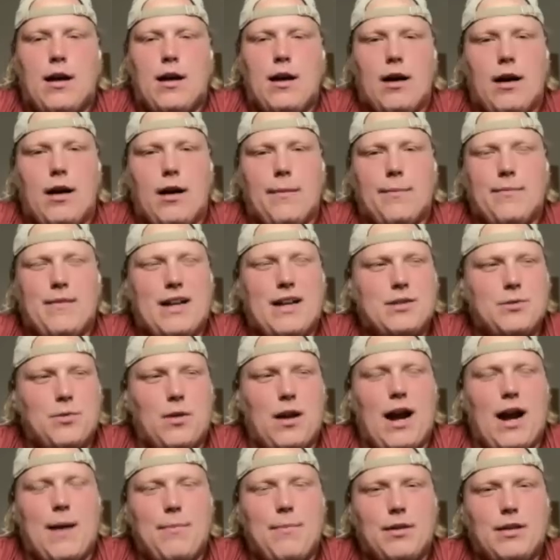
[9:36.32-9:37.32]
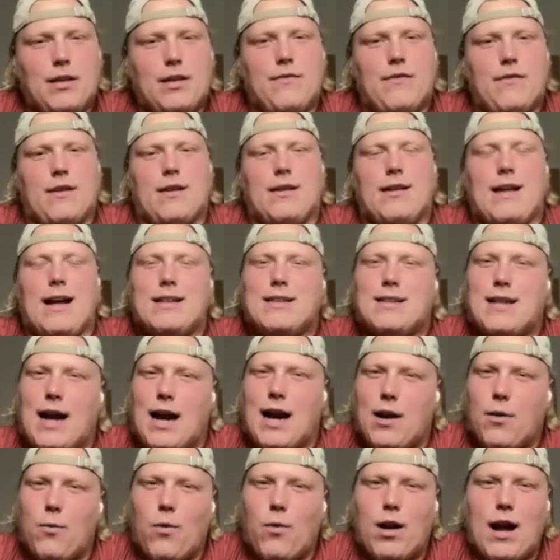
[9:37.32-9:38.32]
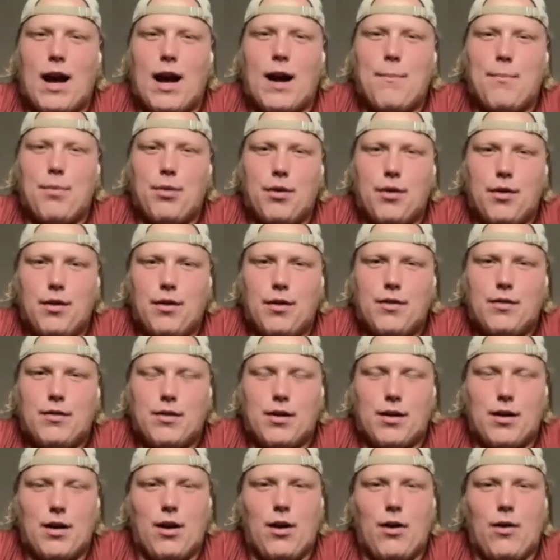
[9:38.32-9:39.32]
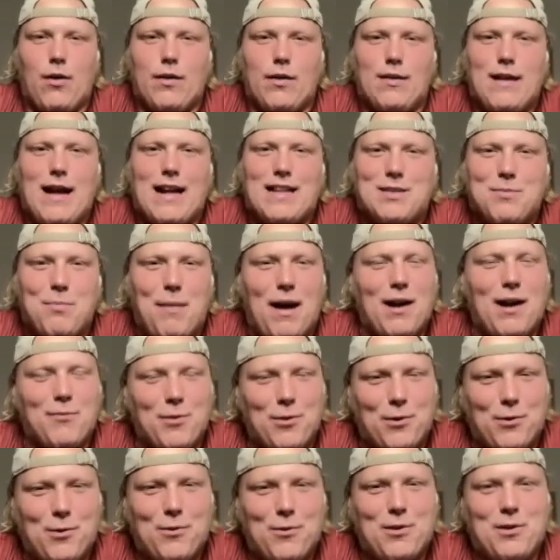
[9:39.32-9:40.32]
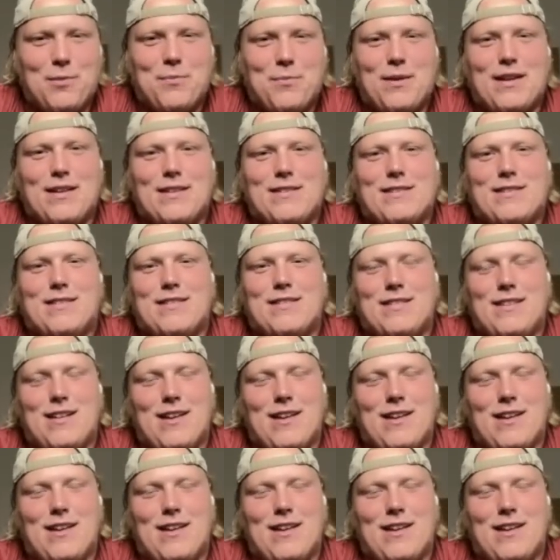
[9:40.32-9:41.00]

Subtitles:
that's what I believe in, and that's kind of what I put, you know, and that's my recruiting pitch.